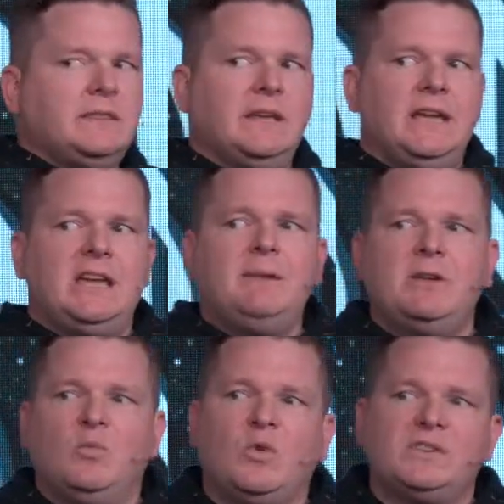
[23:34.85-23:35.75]
The
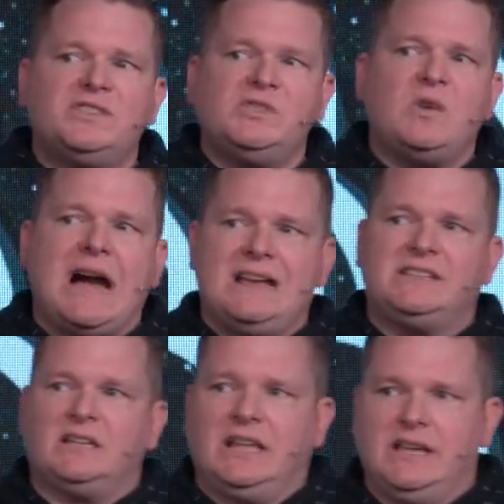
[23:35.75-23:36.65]
enemy wants you
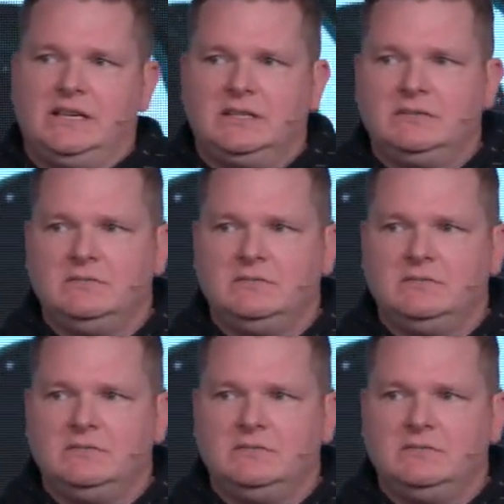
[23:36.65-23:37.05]
isolated,